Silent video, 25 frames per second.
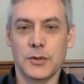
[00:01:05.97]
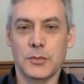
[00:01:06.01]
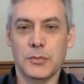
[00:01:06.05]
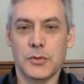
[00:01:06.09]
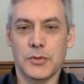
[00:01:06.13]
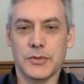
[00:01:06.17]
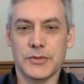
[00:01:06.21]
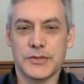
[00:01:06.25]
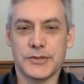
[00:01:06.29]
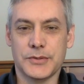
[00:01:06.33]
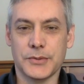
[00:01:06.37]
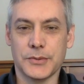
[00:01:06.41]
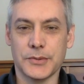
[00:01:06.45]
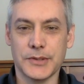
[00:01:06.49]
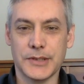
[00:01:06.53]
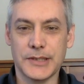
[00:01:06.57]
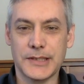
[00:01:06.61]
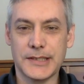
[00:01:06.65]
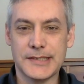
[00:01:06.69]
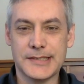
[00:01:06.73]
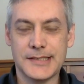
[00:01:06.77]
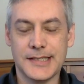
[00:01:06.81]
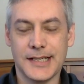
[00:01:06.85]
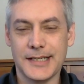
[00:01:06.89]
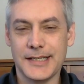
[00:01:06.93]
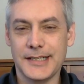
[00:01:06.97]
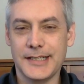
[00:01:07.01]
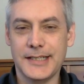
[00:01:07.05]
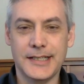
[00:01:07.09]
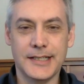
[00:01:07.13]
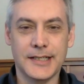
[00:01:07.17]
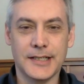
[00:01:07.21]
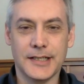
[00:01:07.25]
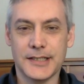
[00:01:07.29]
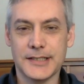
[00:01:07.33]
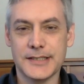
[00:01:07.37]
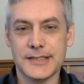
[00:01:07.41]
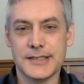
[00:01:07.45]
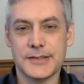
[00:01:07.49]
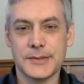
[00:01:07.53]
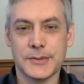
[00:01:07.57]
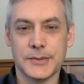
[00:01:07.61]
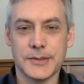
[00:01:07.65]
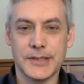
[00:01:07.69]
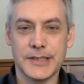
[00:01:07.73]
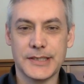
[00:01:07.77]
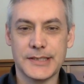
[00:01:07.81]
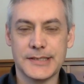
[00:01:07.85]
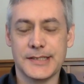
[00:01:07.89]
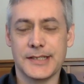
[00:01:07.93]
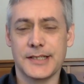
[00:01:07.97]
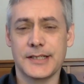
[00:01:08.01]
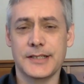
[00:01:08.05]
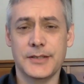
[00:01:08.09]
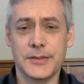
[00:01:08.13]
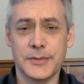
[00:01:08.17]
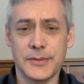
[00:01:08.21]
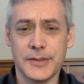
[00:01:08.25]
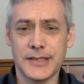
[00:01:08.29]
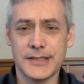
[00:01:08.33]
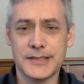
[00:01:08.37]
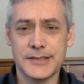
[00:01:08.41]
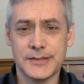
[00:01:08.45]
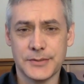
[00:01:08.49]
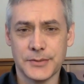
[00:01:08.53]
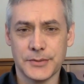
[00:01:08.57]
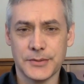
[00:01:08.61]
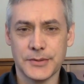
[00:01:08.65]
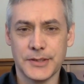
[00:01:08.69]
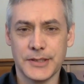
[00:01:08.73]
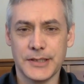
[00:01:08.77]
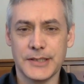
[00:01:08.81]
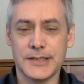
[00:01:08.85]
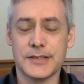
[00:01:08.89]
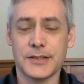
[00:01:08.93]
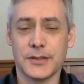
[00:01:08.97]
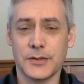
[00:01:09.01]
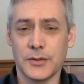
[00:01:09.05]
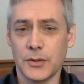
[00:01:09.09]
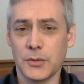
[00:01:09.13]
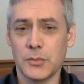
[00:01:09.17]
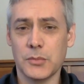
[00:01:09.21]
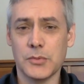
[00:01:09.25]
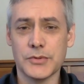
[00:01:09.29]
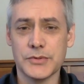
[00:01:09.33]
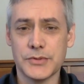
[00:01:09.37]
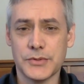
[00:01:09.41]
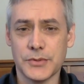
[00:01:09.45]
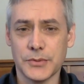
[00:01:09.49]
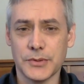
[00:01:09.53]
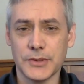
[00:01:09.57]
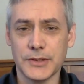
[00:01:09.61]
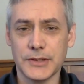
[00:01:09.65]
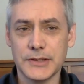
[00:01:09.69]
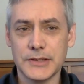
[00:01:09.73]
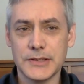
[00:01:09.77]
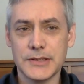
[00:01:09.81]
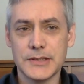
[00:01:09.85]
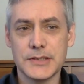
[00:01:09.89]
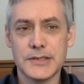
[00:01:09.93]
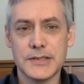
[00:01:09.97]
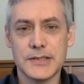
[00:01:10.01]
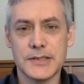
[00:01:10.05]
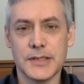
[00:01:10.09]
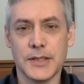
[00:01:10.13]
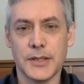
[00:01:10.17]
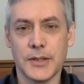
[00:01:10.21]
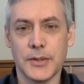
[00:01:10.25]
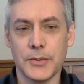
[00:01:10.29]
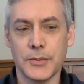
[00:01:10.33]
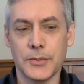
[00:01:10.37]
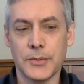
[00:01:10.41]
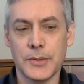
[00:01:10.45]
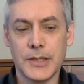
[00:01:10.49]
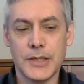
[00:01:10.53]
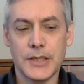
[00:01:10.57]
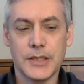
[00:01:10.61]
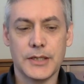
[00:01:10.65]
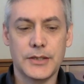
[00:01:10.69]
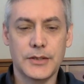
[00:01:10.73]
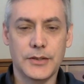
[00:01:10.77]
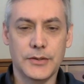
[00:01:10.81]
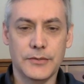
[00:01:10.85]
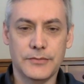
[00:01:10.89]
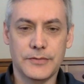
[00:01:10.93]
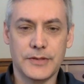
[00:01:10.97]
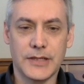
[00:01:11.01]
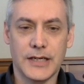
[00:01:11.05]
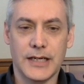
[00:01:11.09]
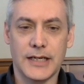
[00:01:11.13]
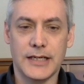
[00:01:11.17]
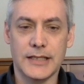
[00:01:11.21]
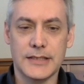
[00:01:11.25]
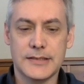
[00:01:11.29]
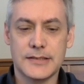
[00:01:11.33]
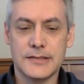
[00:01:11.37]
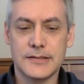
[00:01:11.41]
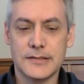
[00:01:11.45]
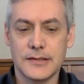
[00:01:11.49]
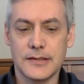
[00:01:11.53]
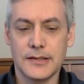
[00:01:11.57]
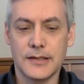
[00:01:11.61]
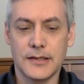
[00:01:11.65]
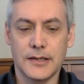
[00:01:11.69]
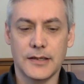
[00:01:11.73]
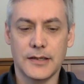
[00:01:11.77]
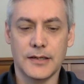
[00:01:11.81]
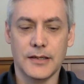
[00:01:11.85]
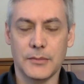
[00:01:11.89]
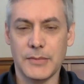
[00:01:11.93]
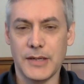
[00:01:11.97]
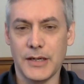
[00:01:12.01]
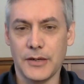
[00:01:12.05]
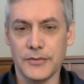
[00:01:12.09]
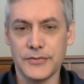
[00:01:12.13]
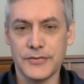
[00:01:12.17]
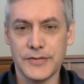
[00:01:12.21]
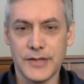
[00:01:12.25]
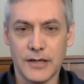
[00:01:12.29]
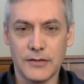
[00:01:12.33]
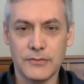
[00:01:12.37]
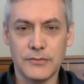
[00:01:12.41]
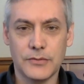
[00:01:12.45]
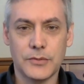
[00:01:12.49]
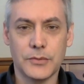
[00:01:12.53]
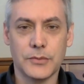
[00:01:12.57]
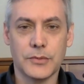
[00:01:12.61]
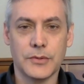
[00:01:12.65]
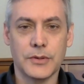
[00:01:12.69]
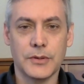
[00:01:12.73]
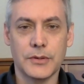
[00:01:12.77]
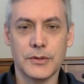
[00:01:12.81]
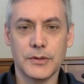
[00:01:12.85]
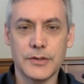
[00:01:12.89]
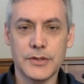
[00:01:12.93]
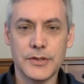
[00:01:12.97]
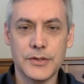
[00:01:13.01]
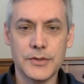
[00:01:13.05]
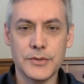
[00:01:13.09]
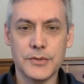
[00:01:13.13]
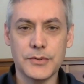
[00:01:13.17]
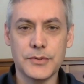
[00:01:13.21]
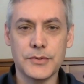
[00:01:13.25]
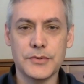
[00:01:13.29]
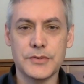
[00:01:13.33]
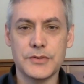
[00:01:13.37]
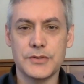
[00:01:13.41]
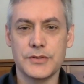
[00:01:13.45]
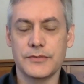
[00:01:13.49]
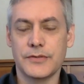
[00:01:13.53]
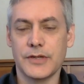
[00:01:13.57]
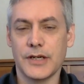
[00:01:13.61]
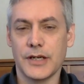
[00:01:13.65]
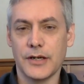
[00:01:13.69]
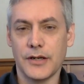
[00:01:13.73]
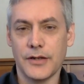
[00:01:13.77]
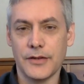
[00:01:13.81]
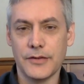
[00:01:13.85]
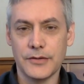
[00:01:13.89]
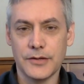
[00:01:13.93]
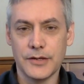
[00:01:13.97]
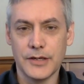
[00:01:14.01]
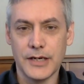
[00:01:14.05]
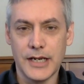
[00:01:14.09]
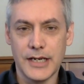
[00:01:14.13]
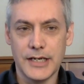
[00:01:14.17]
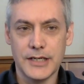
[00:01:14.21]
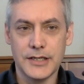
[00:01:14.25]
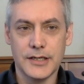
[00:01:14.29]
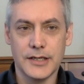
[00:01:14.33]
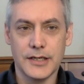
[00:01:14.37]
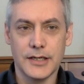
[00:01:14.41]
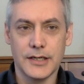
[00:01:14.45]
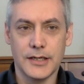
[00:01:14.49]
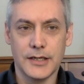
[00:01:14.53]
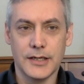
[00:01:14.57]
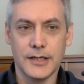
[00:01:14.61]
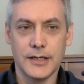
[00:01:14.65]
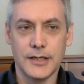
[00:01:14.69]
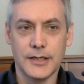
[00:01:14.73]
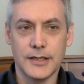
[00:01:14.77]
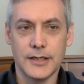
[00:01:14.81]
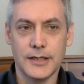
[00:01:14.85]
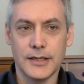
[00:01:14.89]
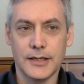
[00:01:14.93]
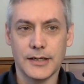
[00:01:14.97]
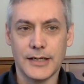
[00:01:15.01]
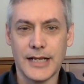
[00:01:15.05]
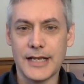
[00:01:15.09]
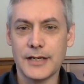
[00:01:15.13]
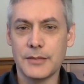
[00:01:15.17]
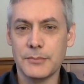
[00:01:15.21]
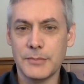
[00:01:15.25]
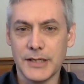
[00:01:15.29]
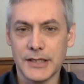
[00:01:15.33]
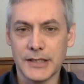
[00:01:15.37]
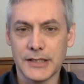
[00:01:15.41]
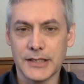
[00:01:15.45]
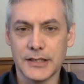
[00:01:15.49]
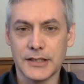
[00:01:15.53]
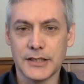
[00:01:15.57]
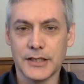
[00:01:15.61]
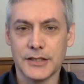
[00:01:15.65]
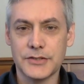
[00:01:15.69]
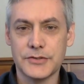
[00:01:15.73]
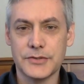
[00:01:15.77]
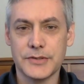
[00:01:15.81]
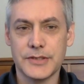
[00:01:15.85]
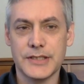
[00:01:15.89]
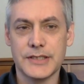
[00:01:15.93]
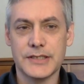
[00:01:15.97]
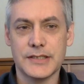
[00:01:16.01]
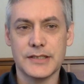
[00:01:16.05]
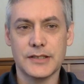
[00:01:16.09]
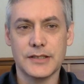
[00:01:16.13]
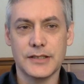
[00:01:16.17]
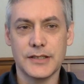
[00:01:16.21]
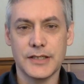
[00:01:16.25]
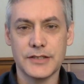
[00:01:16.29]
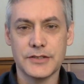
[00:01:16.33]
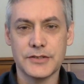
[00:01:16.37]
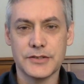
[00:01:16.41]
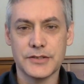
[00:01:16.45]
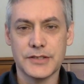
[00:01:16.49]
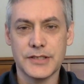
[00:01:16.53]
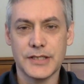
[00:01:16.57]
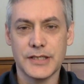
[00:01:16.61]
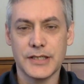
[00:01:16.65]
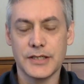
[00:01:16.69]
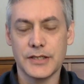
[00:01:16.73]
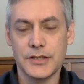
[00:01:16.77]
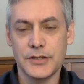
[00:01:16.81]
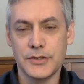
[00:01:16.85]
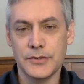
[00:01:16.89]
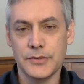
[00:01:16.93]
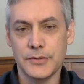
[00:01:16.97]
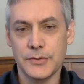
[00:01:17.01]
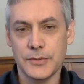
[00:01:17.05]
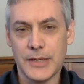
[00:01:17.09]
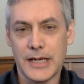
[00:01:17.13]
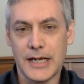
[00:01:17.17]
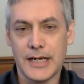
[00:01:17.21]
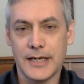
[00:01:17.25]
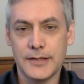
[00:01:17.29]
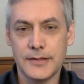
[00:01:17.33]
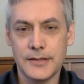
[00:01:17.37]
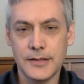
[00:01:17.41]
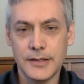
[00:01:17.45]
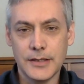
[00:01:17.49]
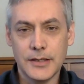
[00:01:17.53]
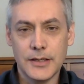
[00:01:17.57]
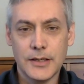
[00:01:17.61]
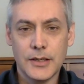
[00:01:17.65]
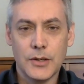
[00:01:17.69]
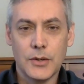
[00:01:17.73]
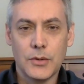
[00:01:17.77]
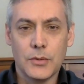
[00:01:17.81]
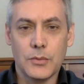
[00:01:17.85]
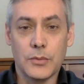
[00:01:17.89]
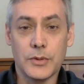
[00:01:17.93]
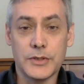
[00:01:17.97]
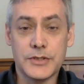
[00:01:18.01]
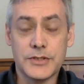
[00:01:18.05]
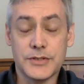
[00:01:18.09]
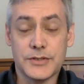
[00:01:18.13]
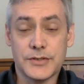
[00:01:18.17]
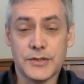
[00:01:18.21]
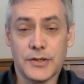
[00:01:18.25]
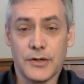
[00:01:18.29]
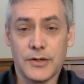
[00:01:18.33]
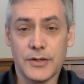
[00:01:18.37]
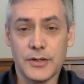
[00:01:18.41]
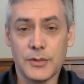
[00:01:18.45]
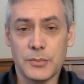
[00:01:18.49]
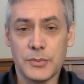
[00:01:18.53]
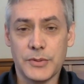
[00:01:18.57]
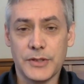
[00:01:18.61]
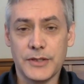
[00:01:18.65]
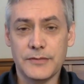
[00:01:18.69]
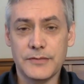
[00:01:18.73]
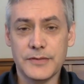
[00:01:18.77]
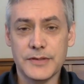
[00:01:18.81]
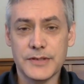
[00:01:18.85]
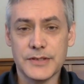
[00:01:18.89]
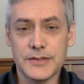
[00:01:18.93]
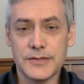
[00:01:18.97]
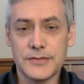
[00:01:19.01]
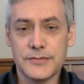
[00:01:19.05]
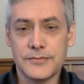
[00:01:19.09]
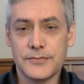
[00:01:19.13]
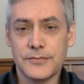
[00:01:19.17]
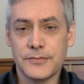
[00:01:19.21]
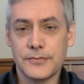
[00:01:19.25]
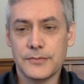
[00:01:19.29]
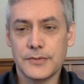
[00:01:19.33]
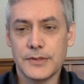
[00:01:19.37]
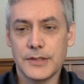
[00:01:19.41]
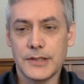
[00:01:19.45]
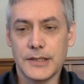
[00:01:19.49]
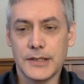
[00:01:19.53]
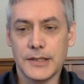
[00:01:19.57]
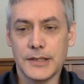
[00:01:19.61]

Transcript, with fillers: a global story. It's not an Elon story. It's not a U.S. story. It's a global story. So you've got El Salvador news. You've got other Latin American countries interested. You had what you saw in the previous